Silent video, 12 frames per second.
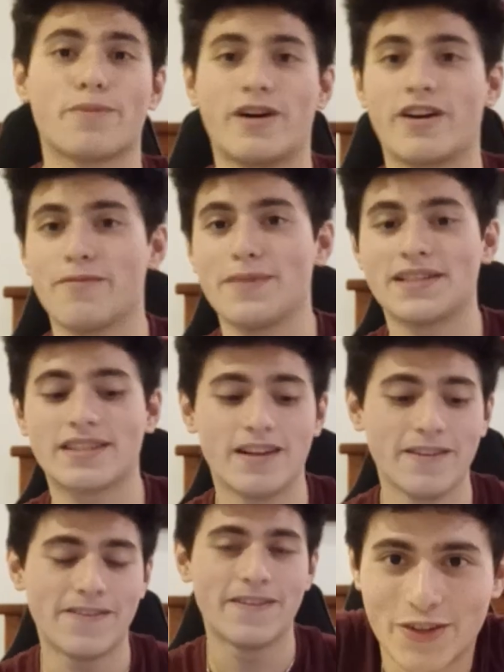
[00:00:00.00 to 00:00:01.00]
proud of
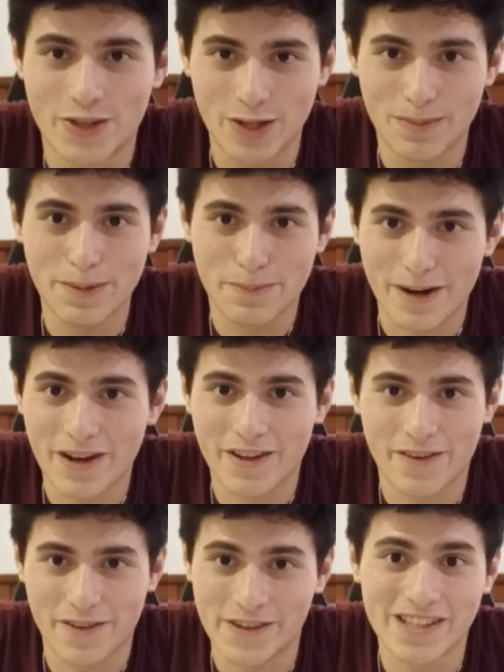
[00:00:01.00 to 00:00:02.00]
myself. You should be proud
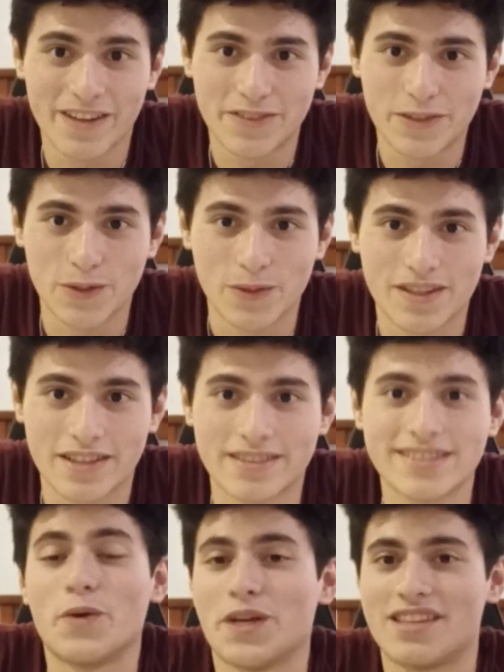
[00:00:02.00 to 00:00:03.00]
of yourself too,
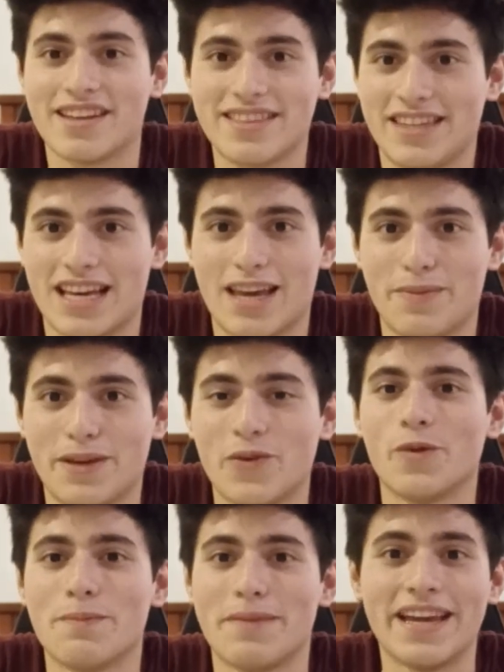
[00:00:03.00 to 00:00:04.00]
because we did the IB,
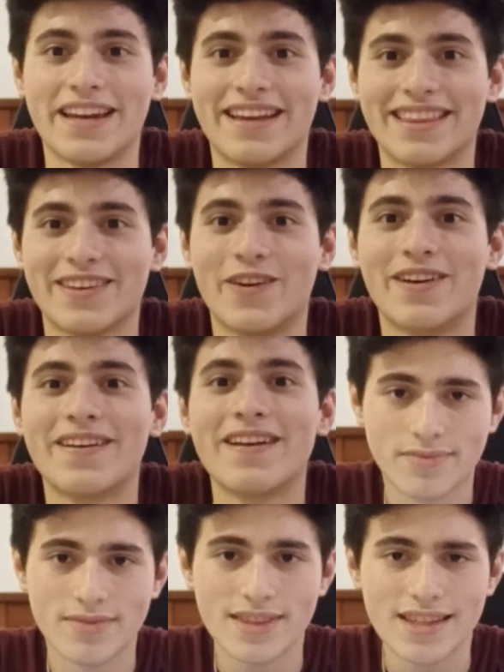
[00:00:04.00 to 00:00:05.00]
we made it.
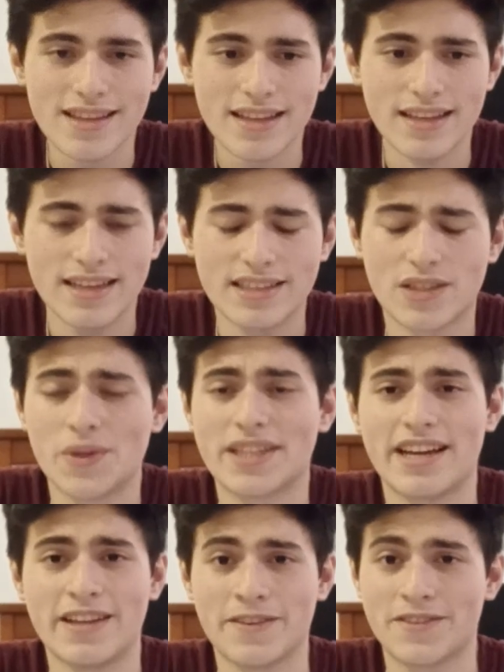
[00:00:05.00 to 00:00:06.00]
So it
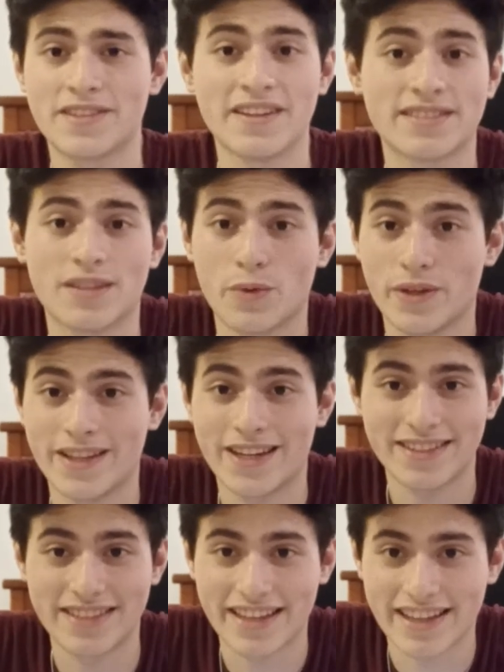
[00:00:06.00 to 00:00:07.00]
kind of sucks that we
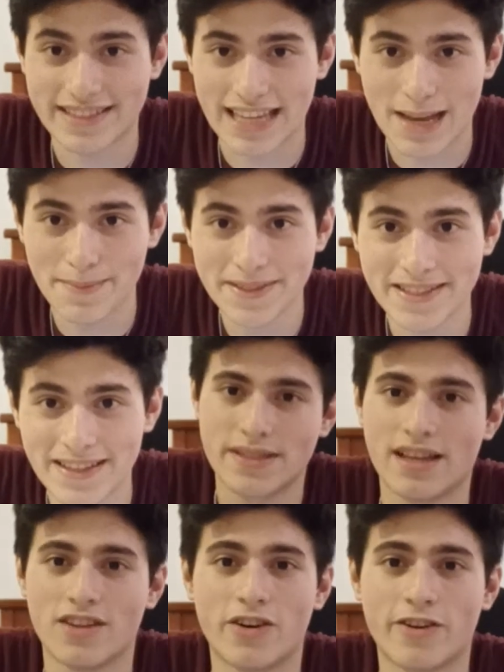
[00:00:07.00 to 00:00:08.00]
didn't take exams.
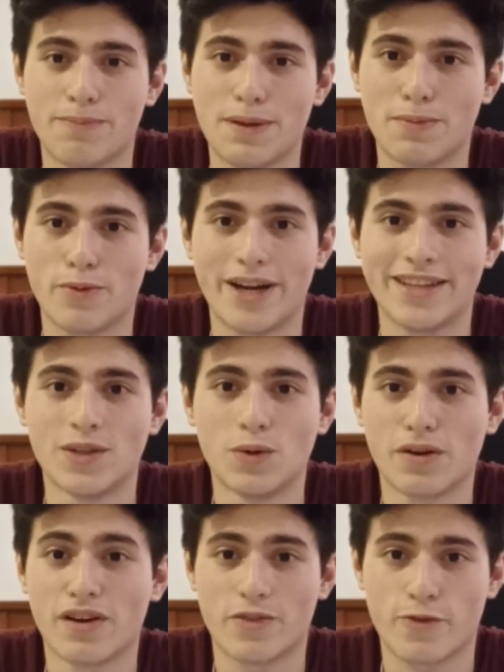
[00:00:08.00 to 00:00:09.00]
A lot of people I know
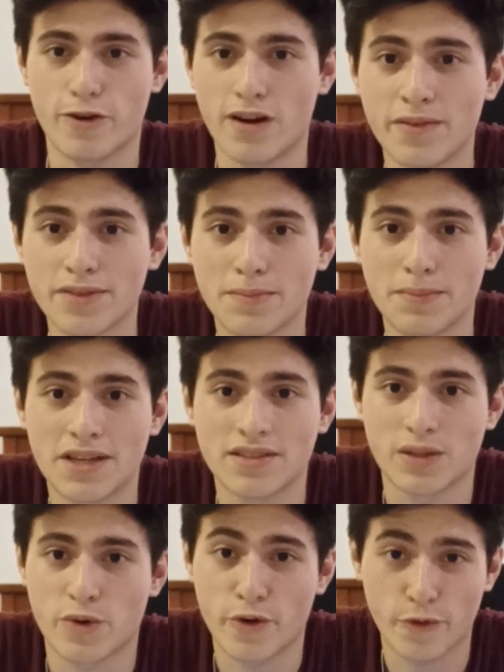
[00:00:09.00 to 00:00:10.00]
got robbed because
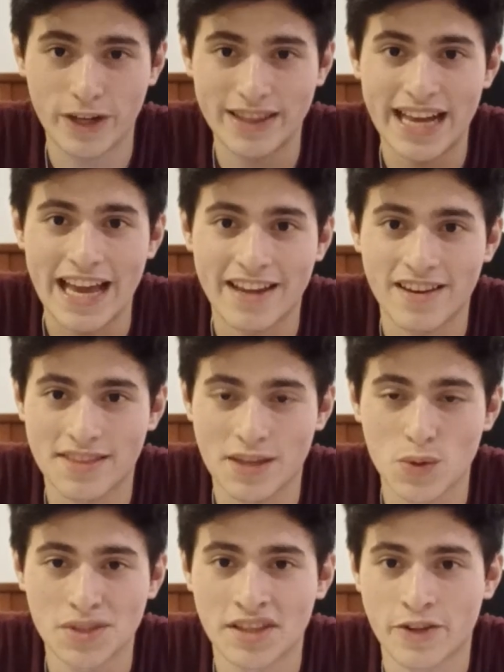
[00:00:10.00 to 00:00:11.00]
they were relying on
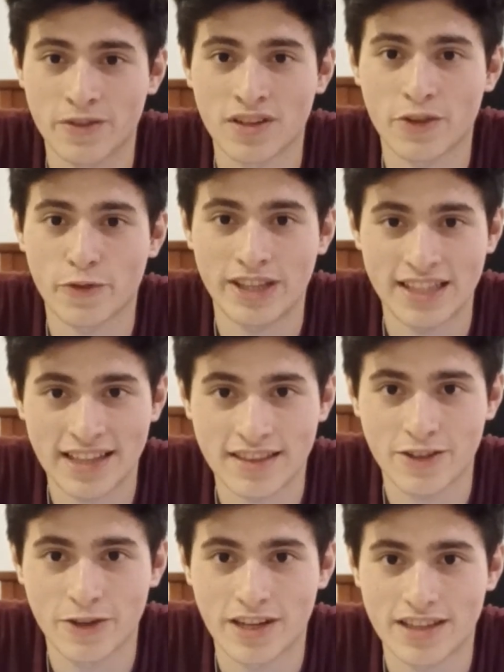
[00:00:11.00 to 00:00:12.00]
those and they're not really
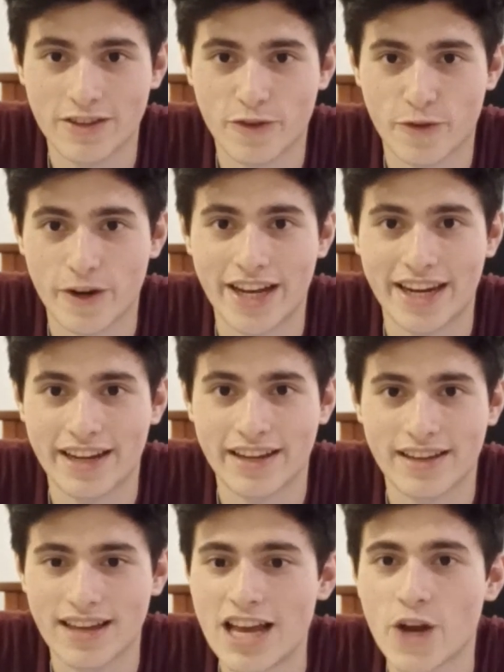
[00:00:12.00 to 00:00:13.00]
that good at writing